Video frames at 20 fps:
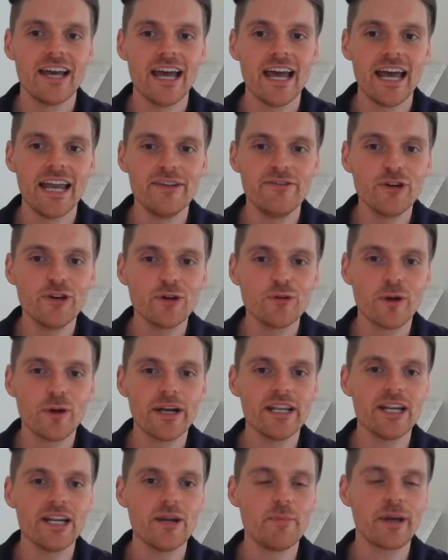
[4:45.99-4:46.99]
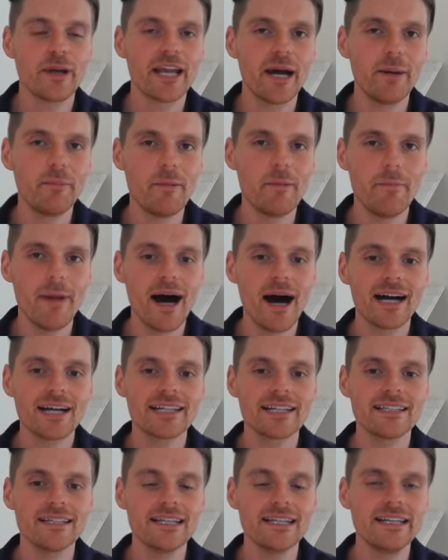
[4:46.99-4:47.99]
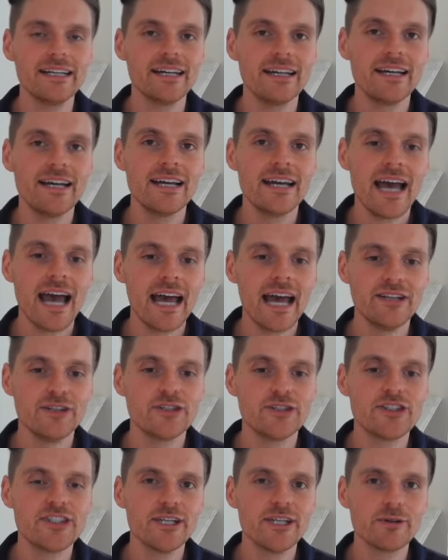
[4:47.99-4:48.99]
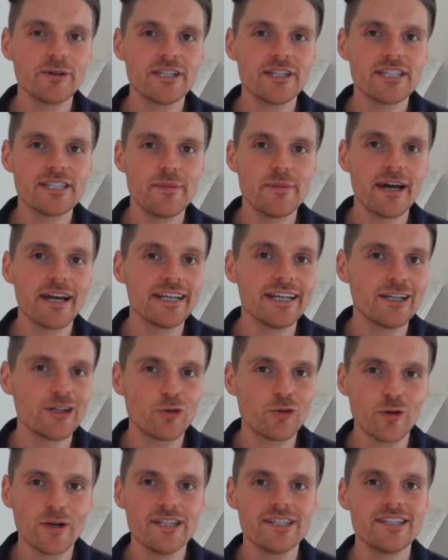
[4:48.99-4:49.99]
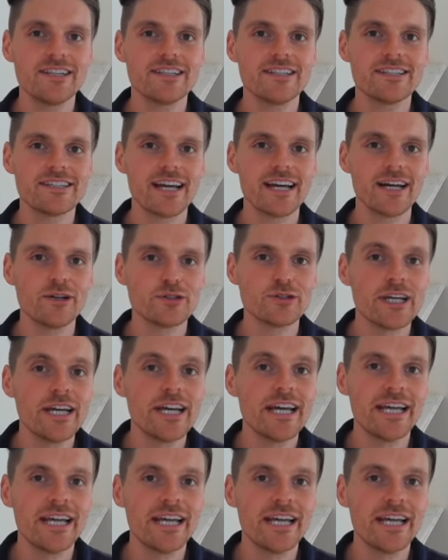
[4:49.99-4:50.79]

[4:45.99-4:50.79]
And if you're ready to become a market leader and you're serious about increasing your sales,